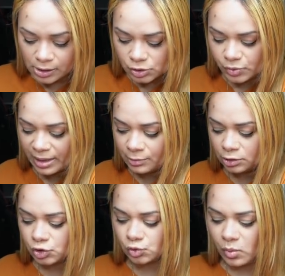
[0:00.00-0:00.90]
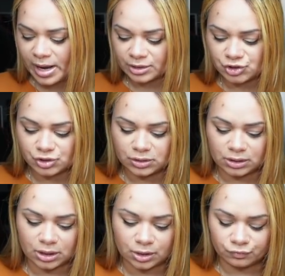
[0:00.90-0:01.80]
So I am gonna swatch
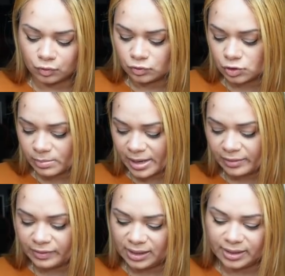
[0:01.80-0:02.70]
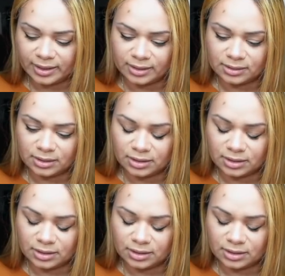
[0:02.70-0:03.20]
the Rosemary and